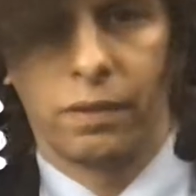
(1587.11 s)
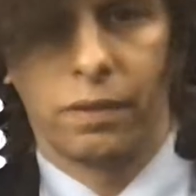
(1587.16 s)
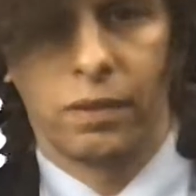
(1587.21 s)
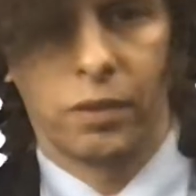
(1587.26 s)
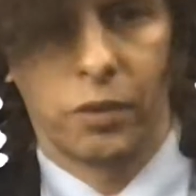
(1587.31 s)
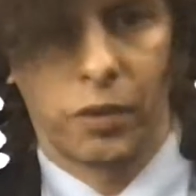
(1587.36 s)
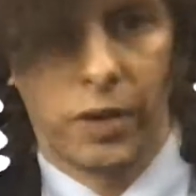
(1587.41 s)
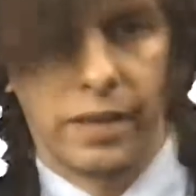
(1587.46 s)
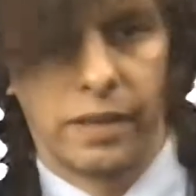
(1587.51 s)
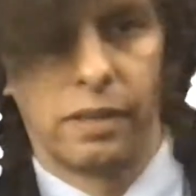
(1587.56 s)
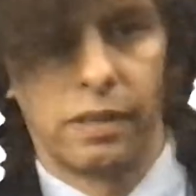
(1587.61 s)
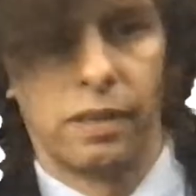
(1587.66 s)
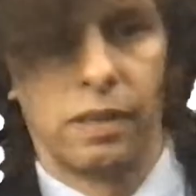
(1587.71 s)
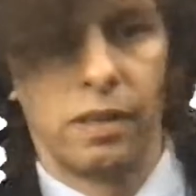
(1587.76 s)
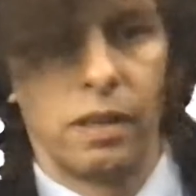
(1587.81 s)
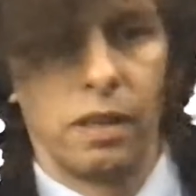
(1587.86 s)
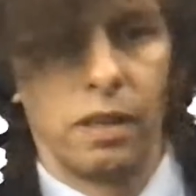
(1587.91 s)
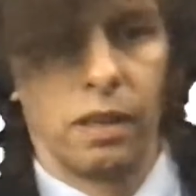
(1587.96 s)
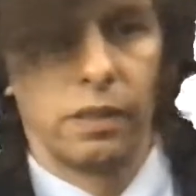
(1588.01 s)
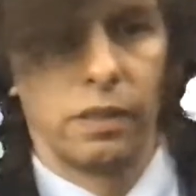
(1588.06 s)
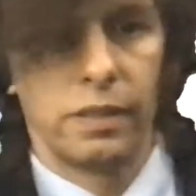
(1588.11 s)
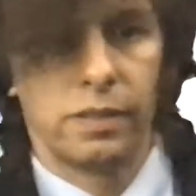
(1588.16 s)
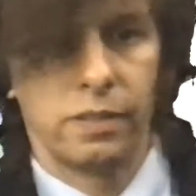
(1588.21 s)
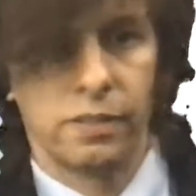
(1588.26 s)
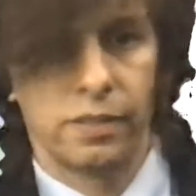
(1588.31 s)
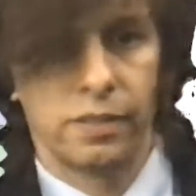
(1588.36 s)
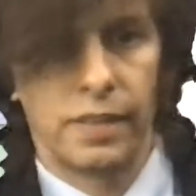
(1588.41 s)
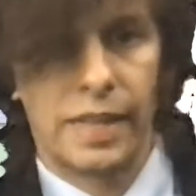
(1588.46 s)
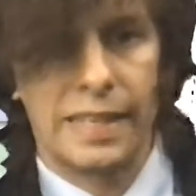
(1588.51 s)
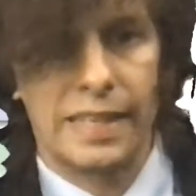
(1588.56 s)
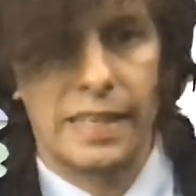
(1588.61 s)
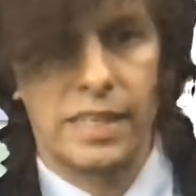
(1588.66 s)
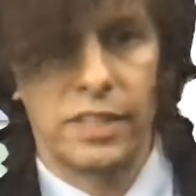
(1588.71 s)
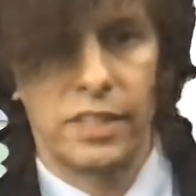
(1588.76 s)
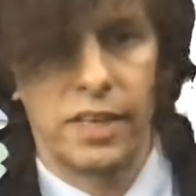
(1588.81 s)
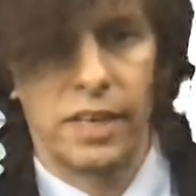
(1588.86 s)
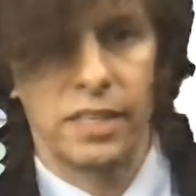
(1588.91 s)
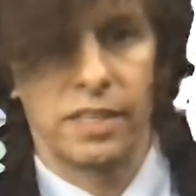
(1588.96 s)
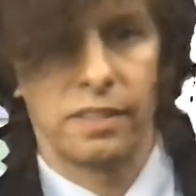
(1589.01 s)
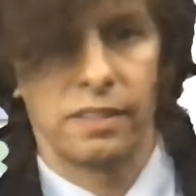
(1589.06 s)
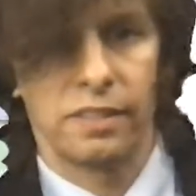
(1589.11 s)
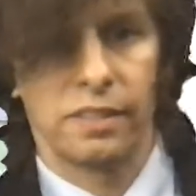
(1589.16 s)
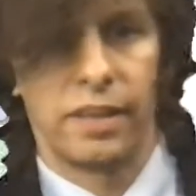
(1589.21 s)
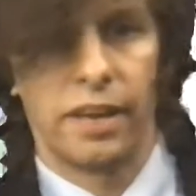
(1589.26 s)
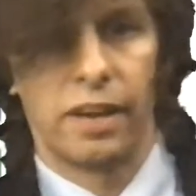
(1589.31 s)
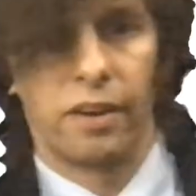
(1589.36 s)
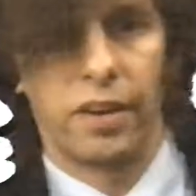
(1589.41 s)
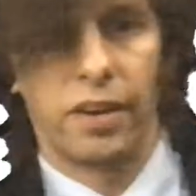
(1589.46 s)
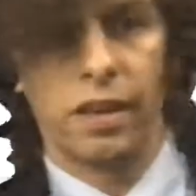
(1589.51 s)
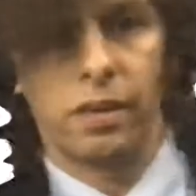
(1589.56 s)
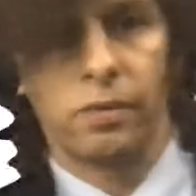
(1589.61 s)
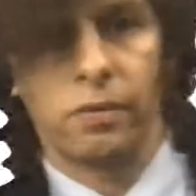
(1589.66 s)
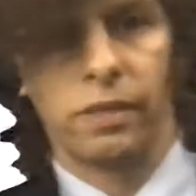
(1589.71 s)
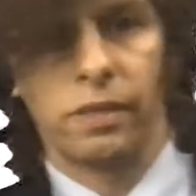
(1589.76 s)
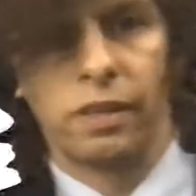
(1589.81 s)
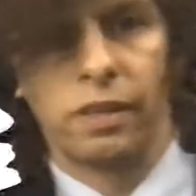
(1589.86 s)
Great. Let's slightly change the scenario